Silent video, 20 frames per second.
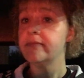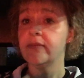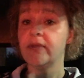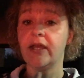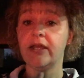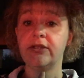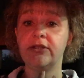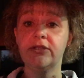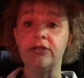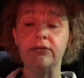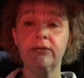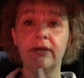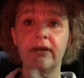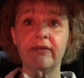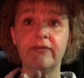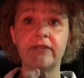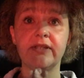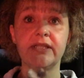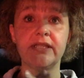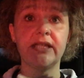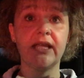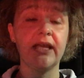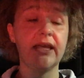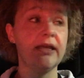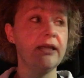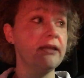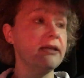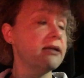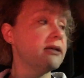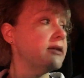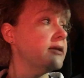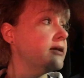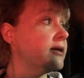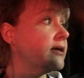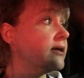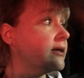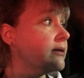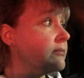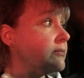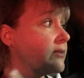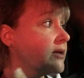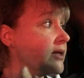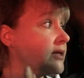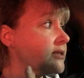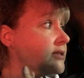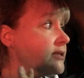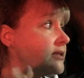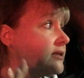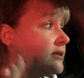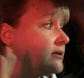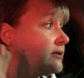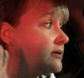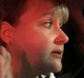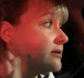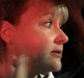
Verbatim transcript: I do have to say that I am guessing